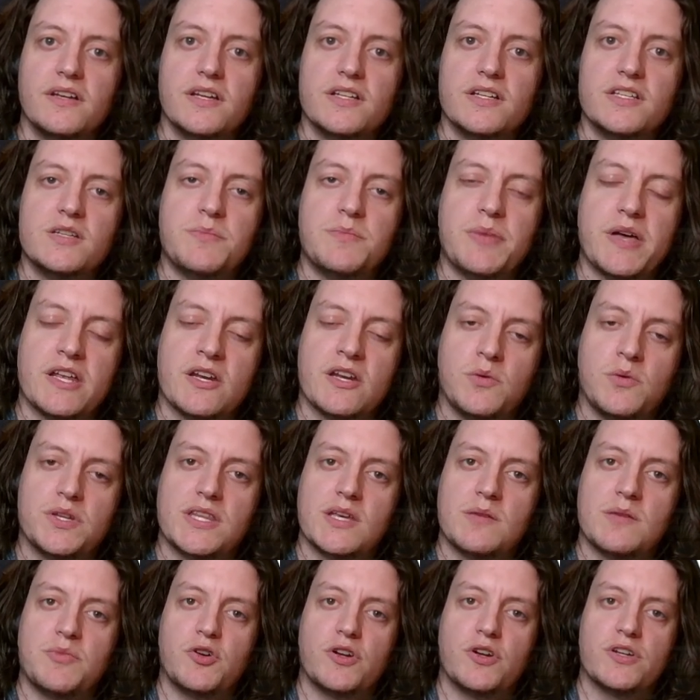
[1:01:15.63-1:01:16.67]
Depending on what the
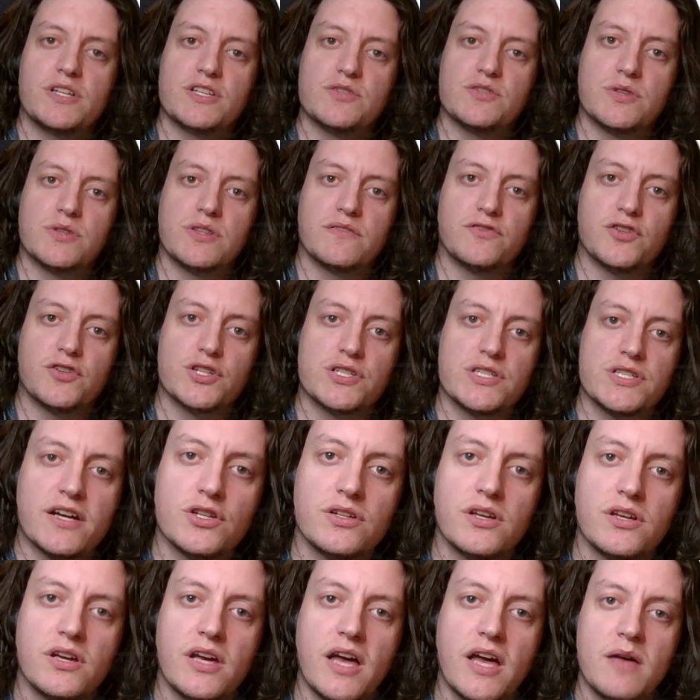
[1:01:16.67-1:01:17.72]
opponent does with the first
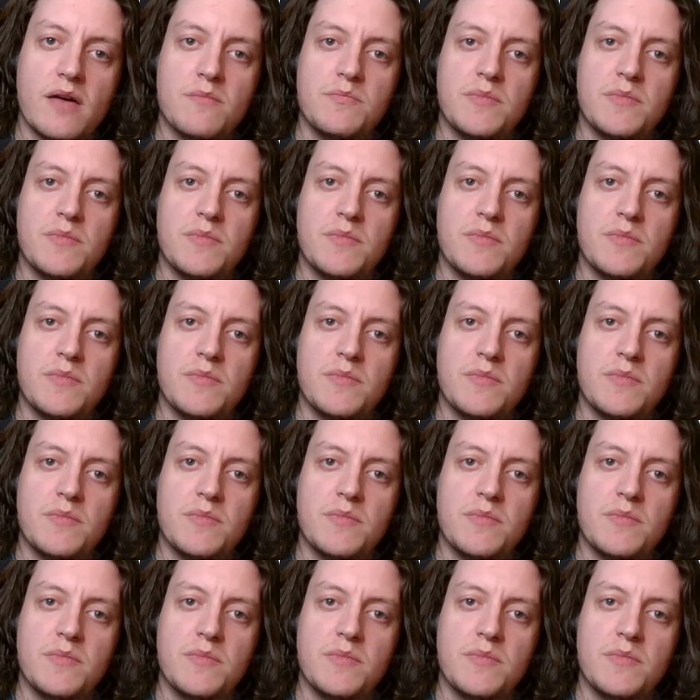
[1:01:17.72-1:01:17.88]
action,